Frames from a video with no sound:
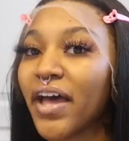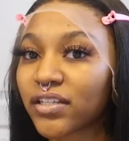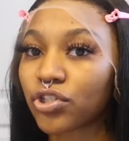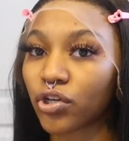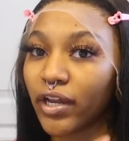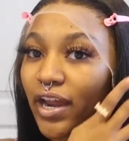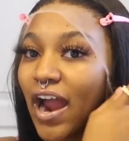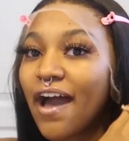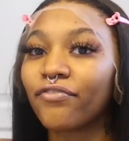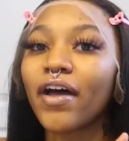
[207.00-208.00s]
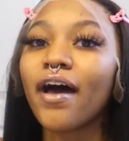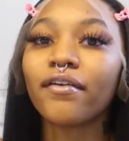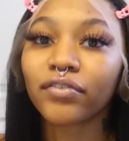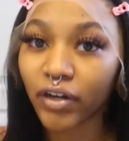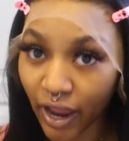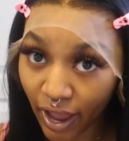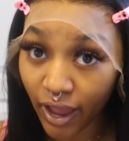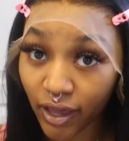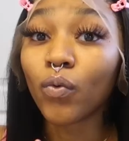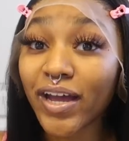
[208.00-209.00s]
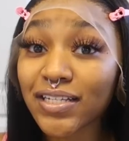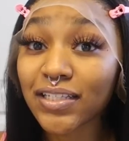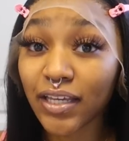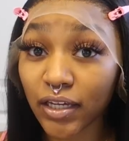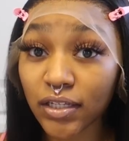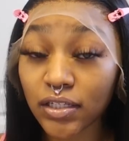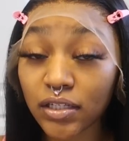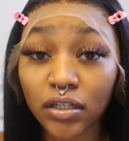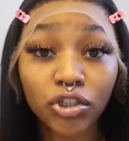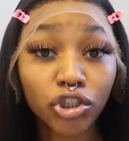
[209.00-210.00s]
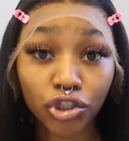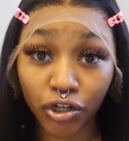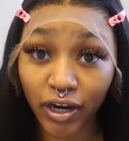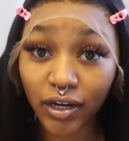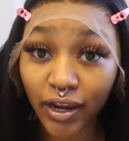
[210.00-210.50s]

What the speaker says: straight hair I've ever had, West Kiss straight